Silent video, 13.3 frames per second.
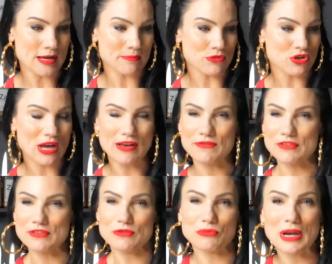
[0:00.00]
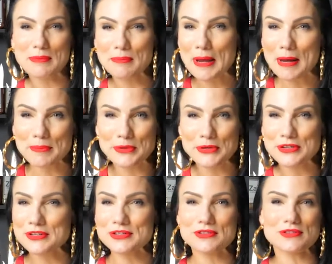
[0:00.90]
You have red
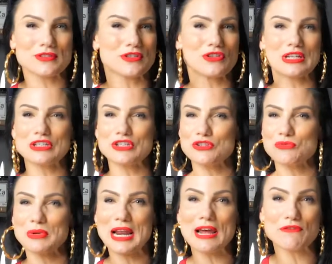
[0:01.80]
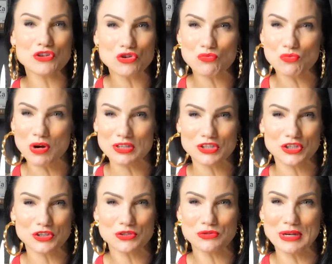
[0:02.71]
peppers. You can do whatever you want
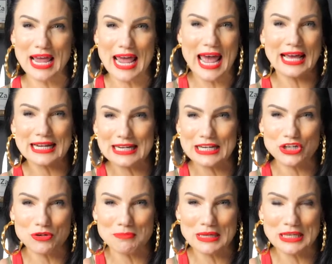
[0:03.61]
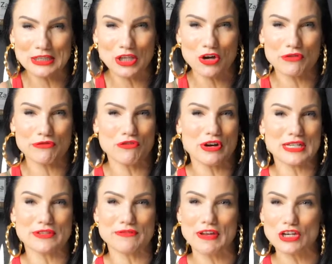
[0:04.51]
to add it in your meatloaf for
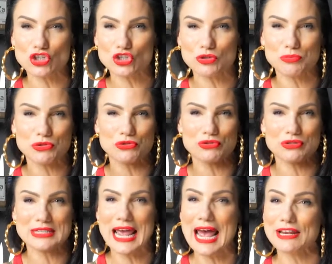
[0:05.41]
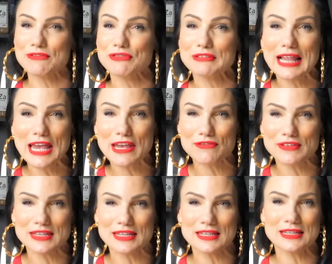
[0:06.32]
as vegetables, to add
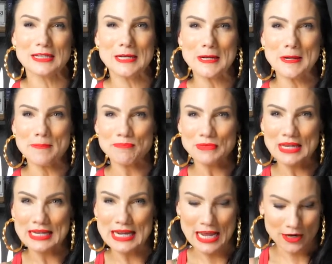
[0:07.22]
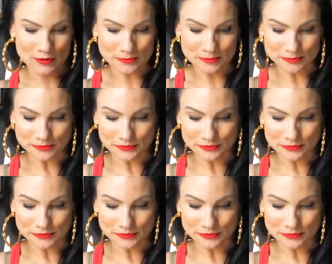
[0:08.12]
flavor. Now,